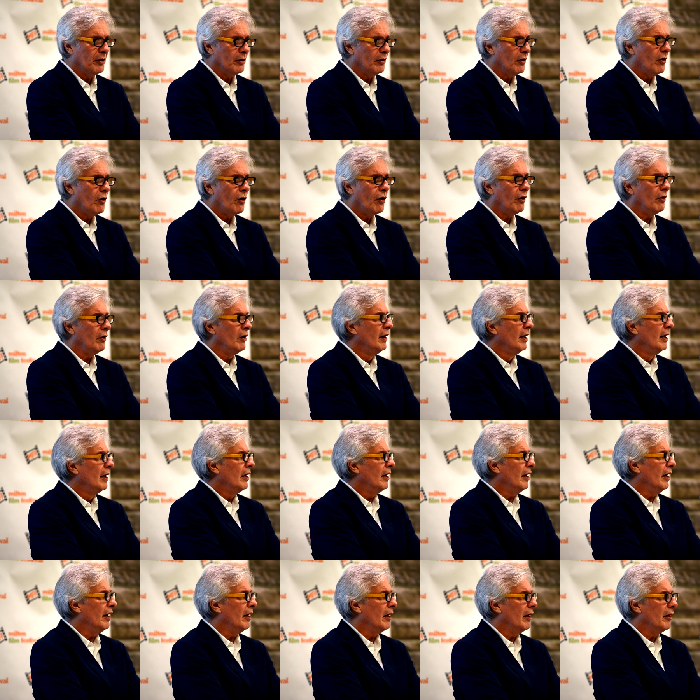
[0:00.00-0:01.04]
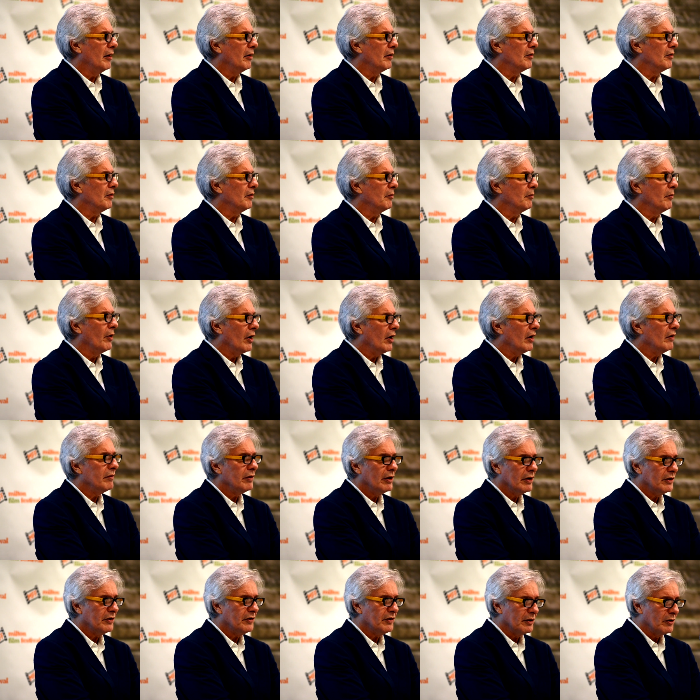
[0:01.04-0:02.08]
They're all uh,
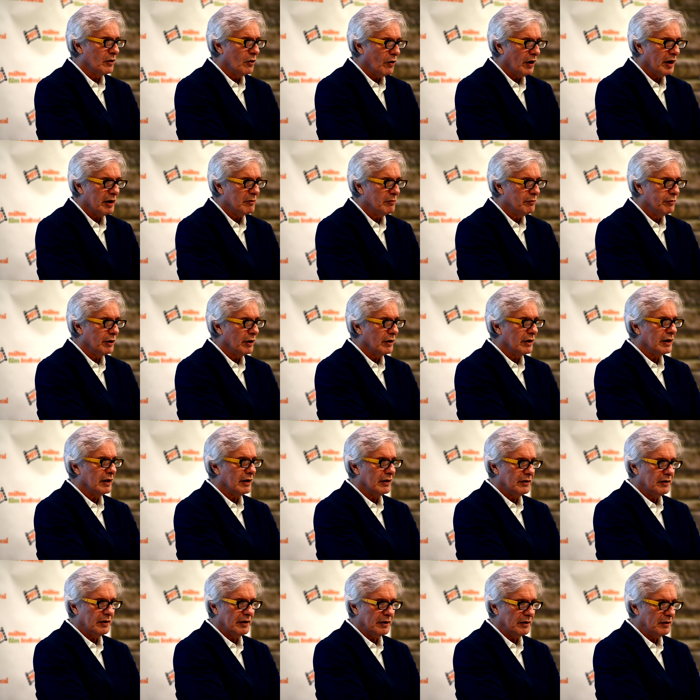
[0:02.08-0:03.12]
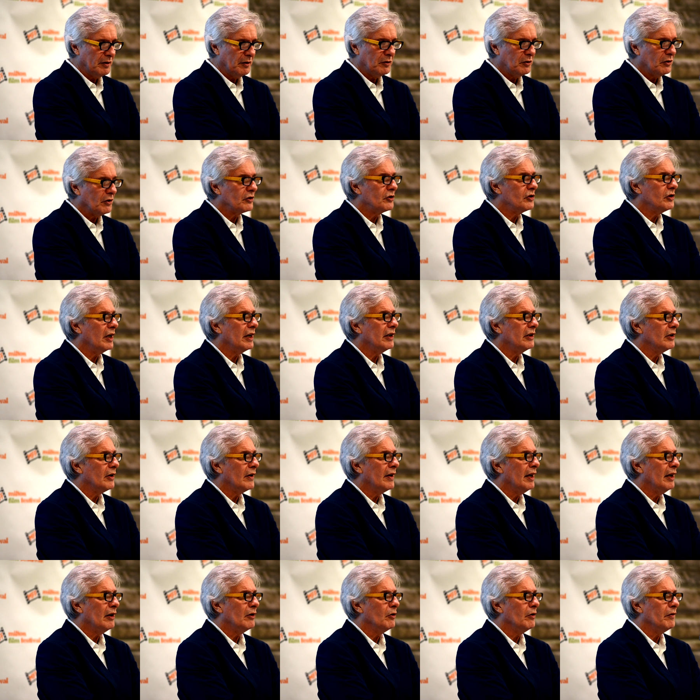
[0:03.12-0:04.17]
marvelous and quite brilliant, and you just shake
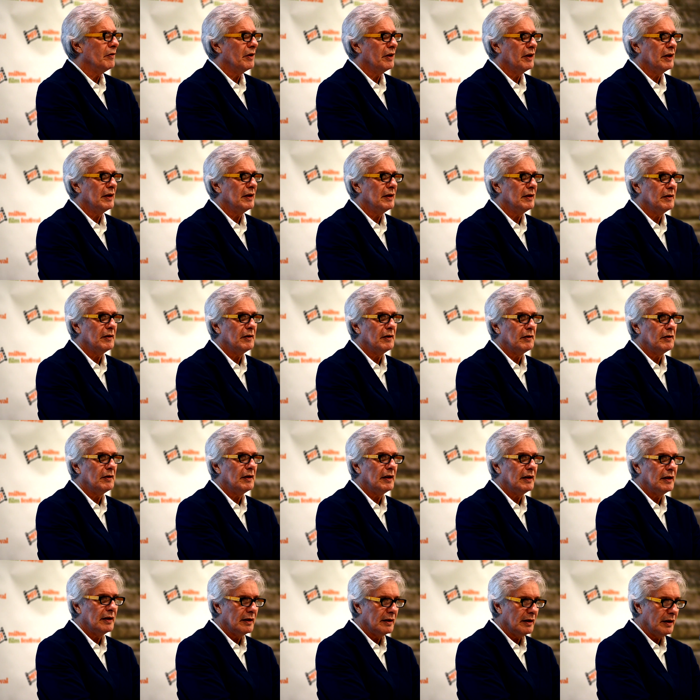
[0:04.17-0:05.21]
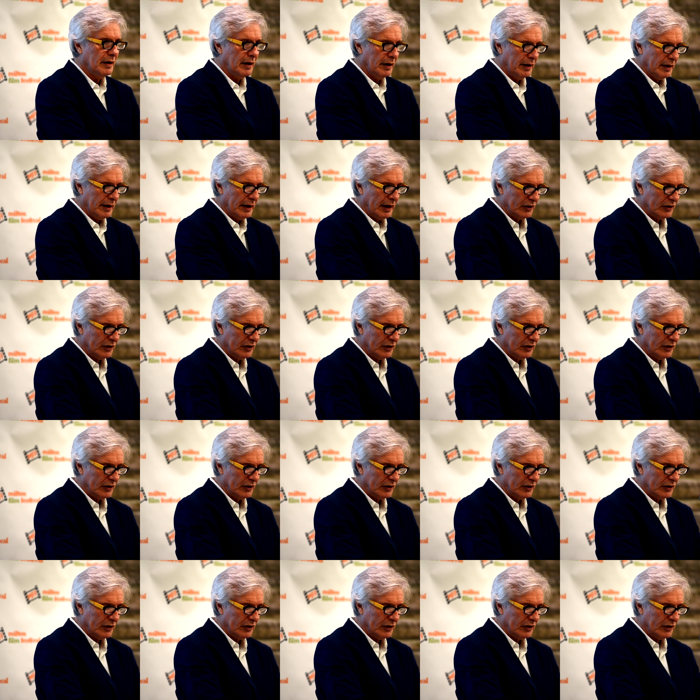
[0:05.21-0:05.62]
your head over the, the, the uh,